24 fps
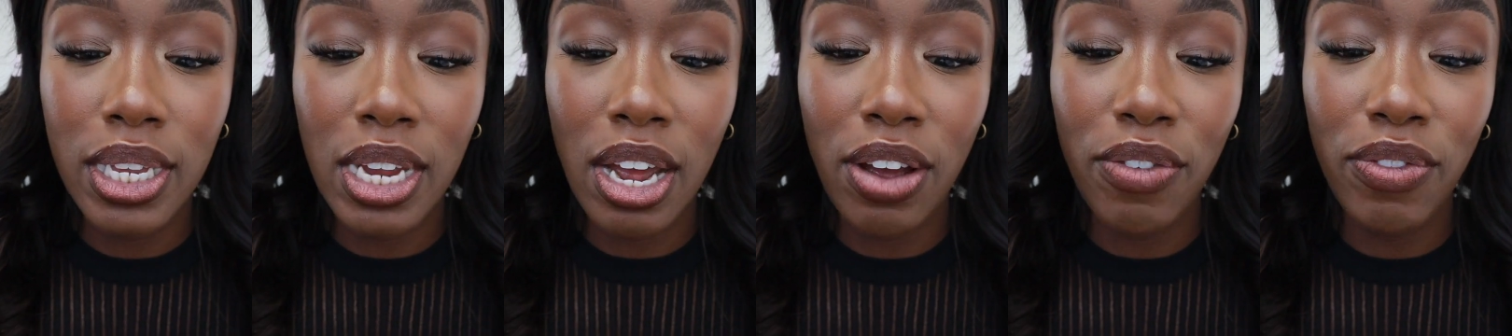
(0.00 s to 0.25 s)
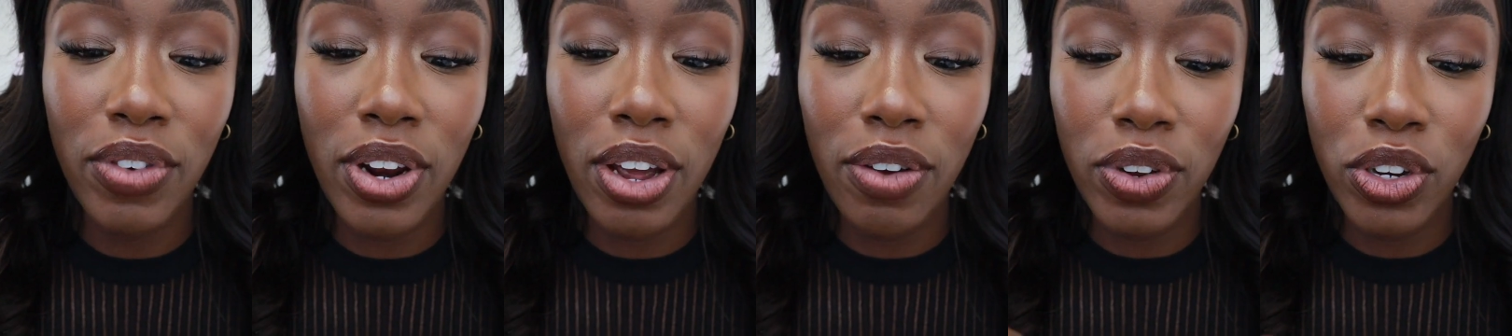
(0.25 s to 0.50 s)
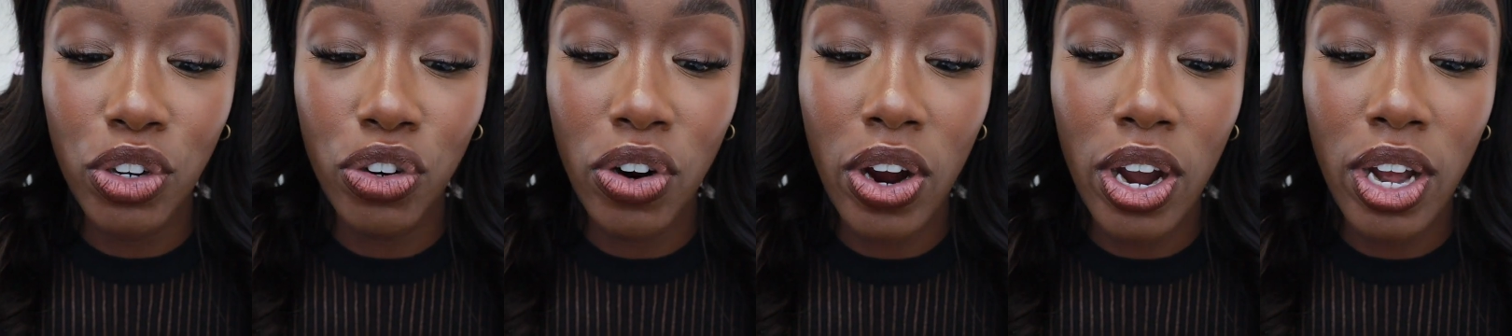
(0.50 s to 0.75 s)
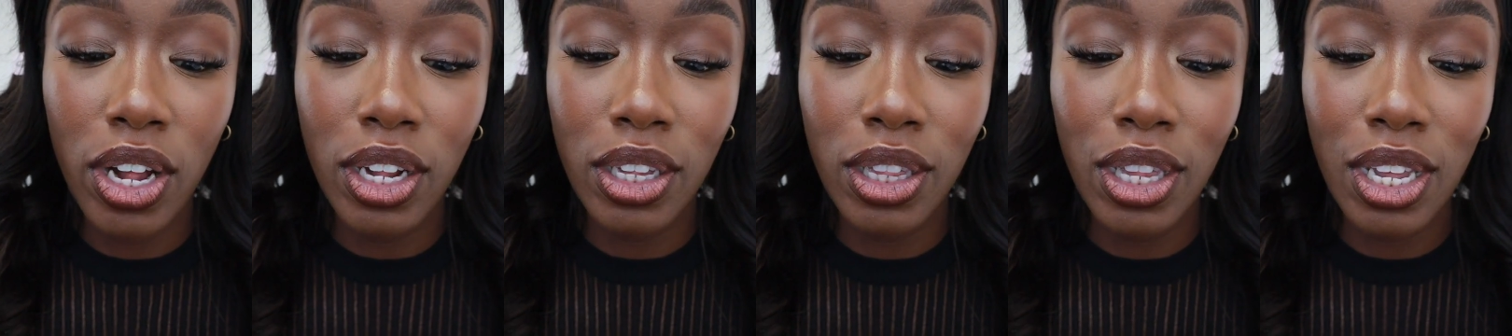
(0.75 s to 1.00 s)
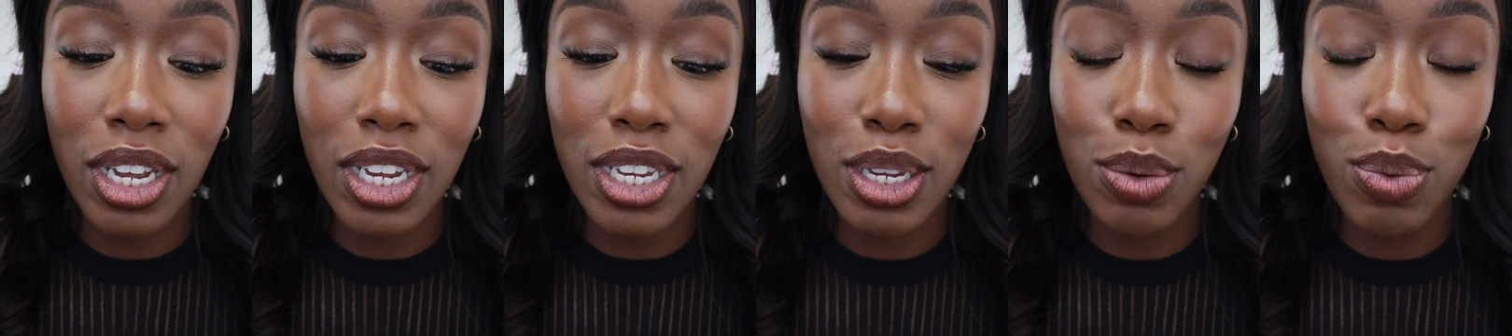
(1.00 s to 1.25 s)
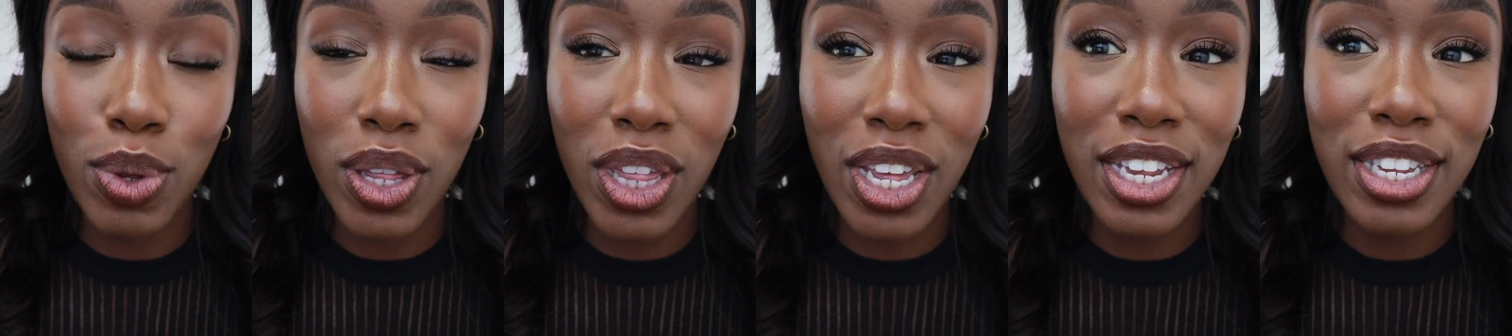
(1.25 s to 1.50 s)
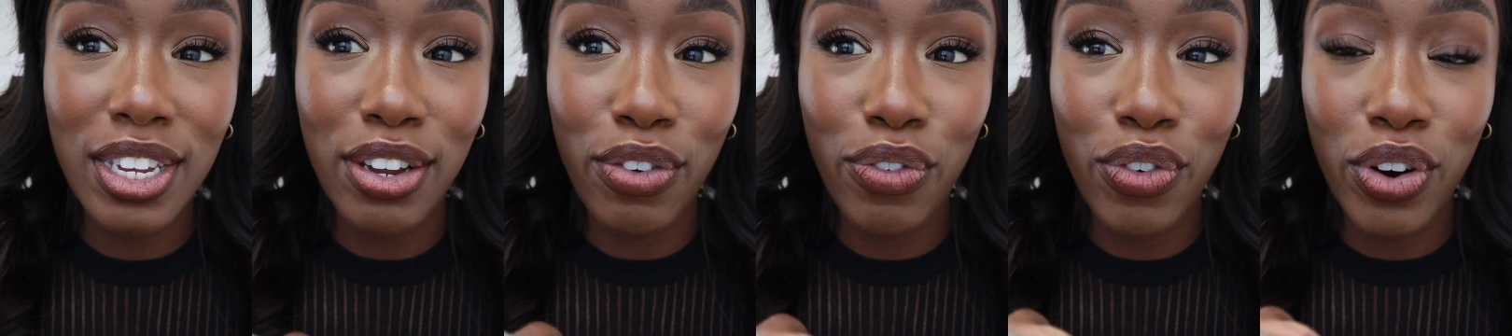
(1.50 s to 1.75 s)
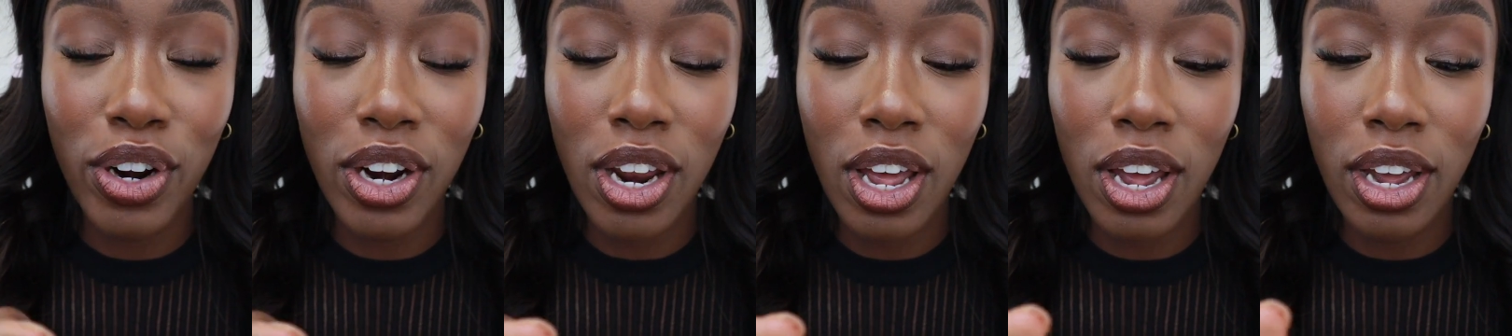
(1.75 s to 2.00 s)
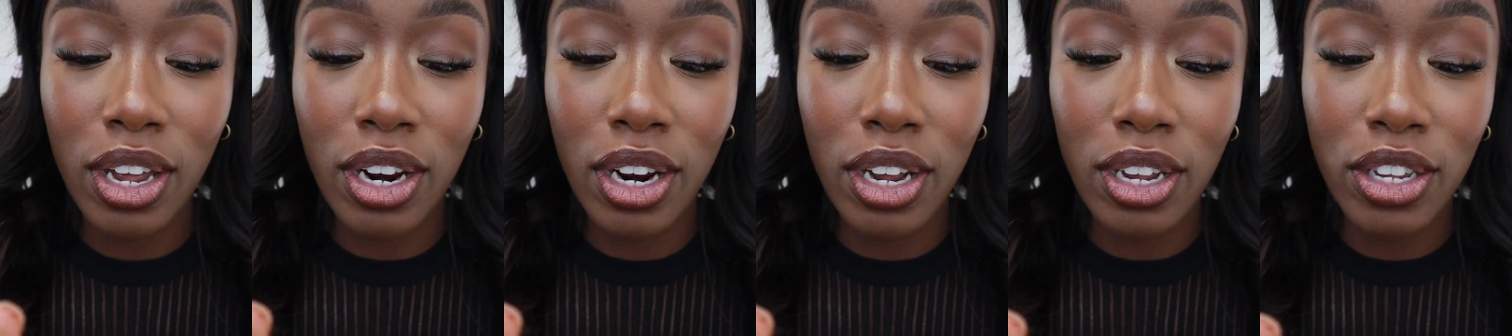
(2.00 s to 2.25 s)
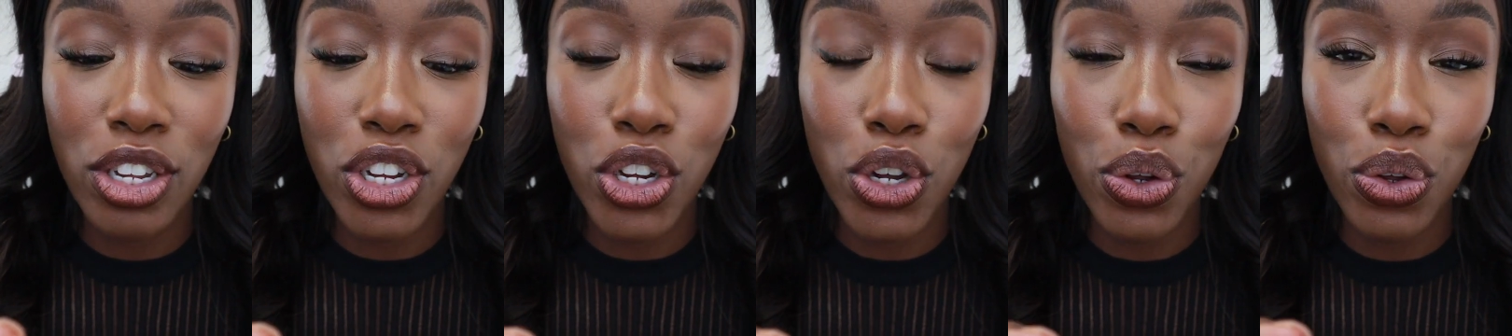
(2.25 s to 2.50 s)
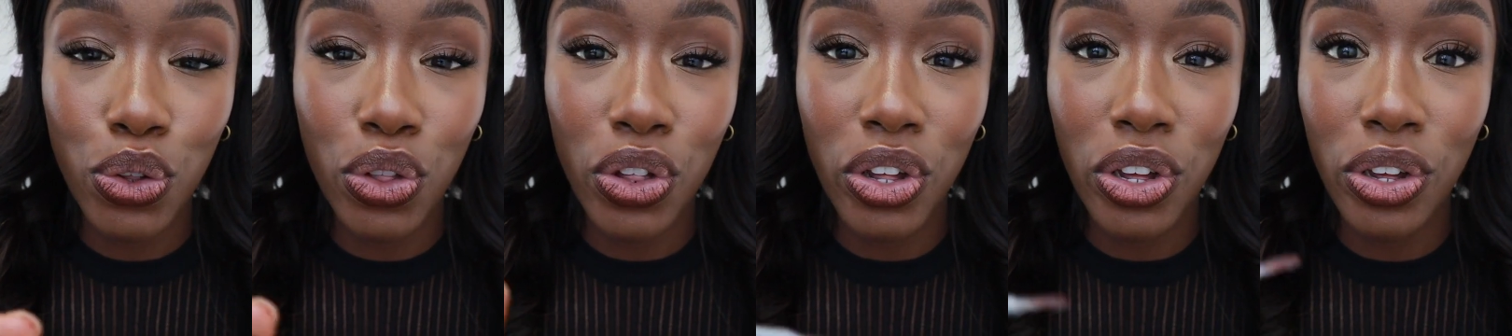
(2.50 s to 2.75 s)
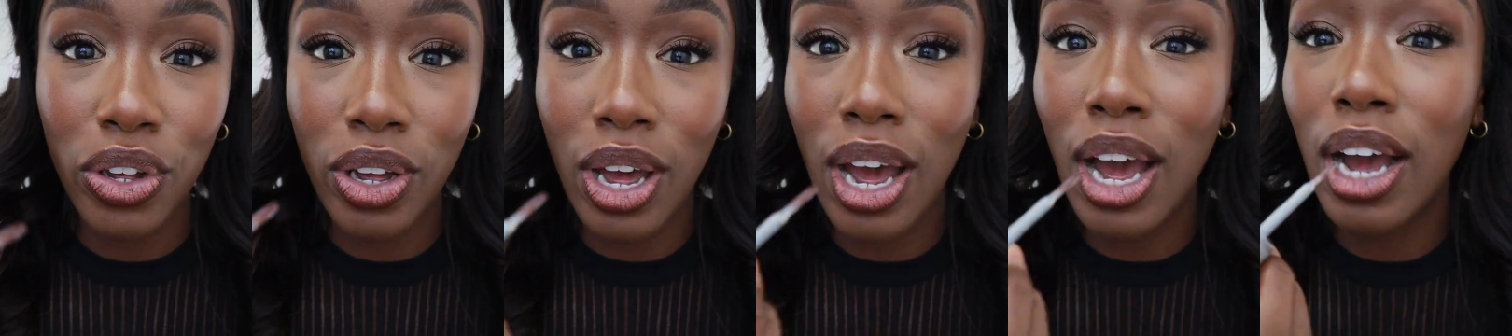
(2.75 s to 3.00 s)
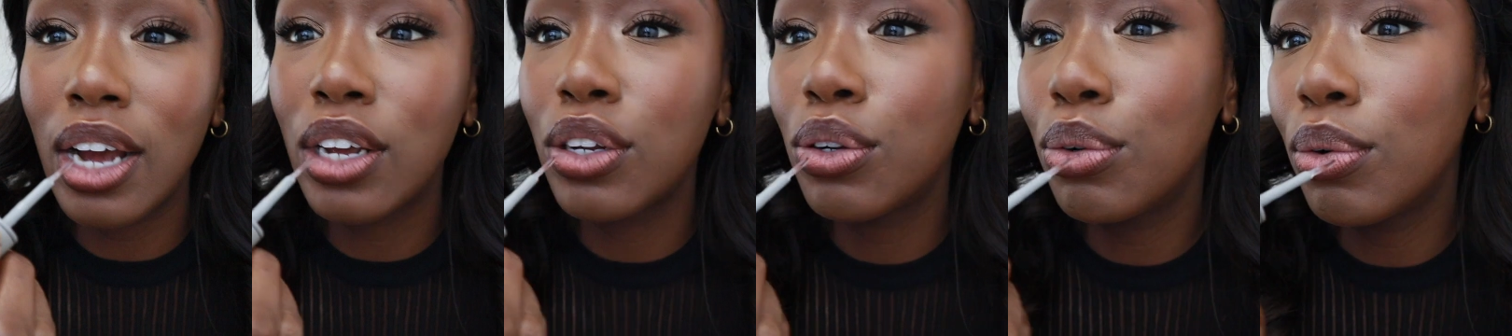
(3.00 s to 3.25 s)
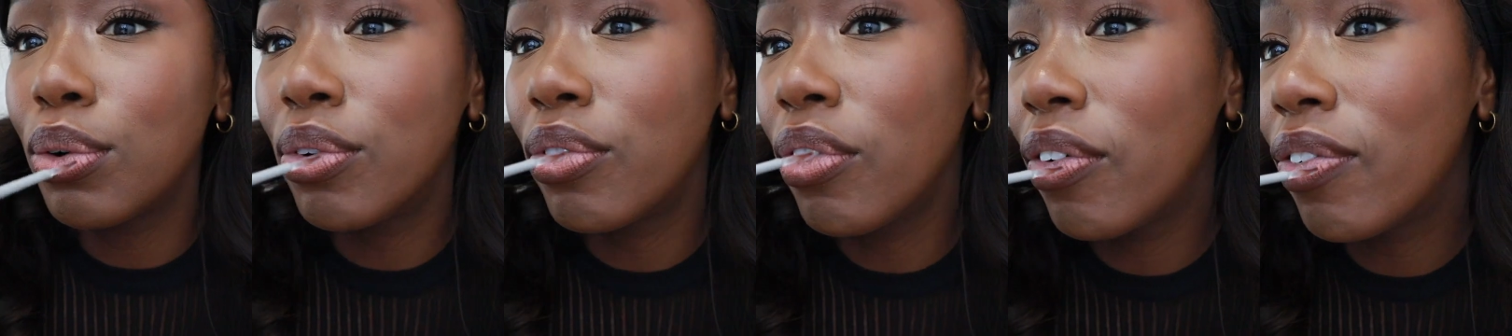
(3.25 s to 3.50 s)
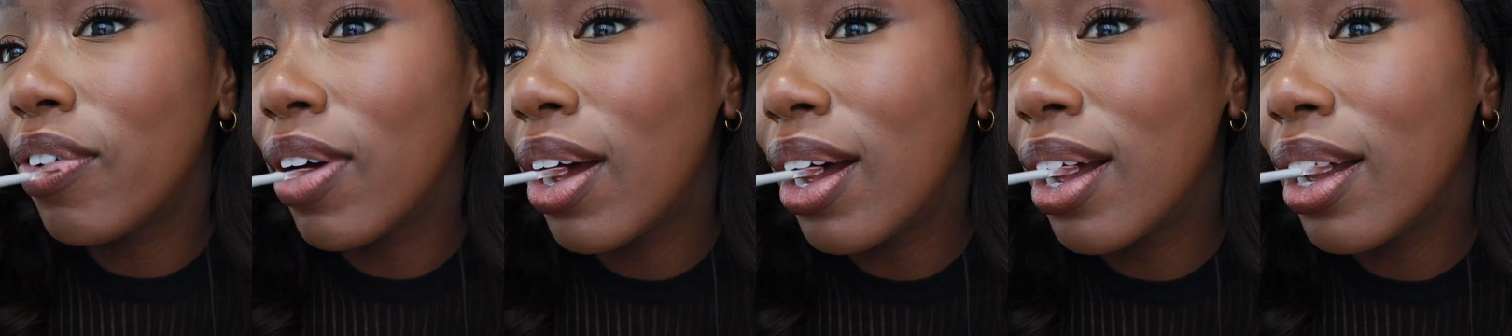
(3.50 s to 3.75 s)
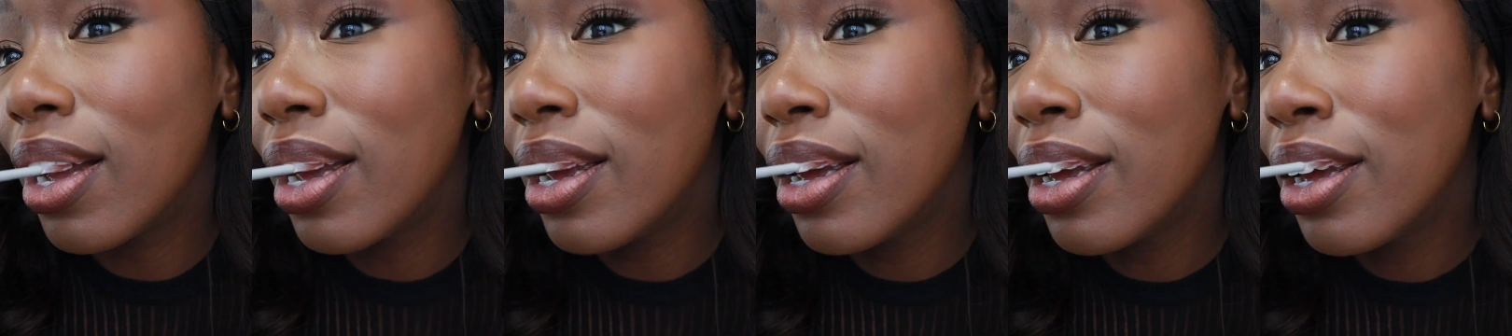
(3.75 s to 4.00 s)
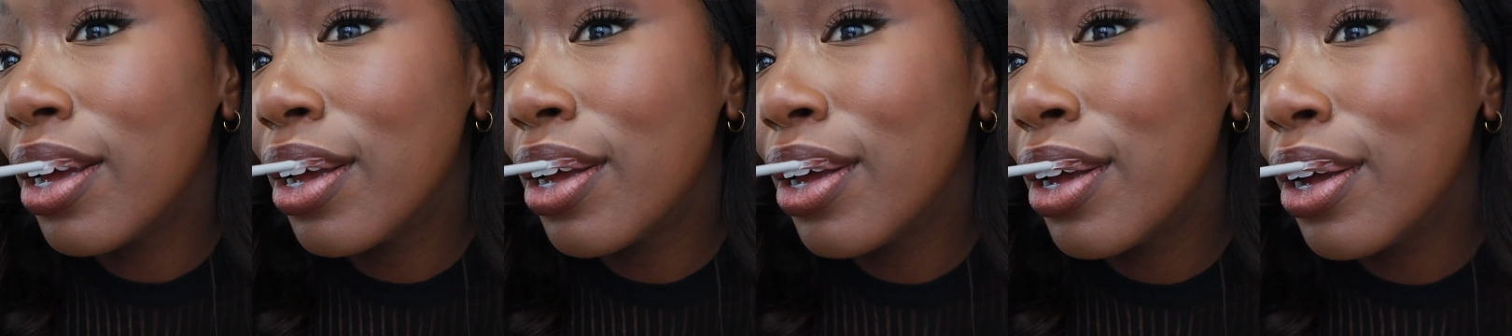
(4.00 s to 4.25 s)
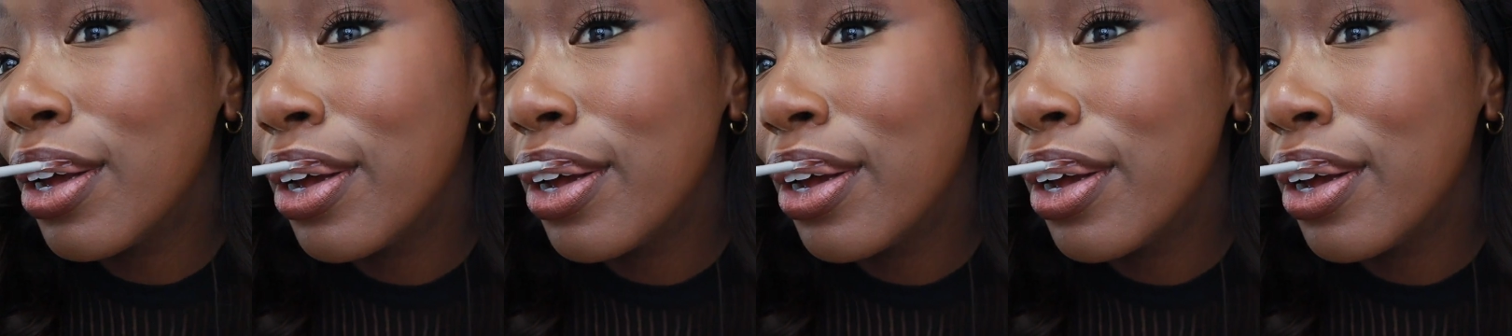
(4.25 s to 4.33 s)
I've never trialed this with a different liner to the actual Refine